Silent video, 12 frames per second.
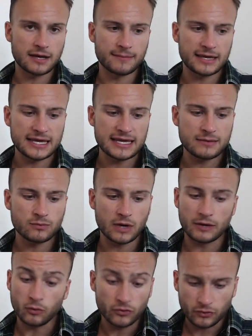He
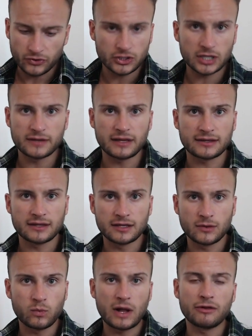all the kind of like
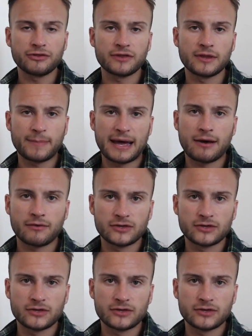the wealth and the power and the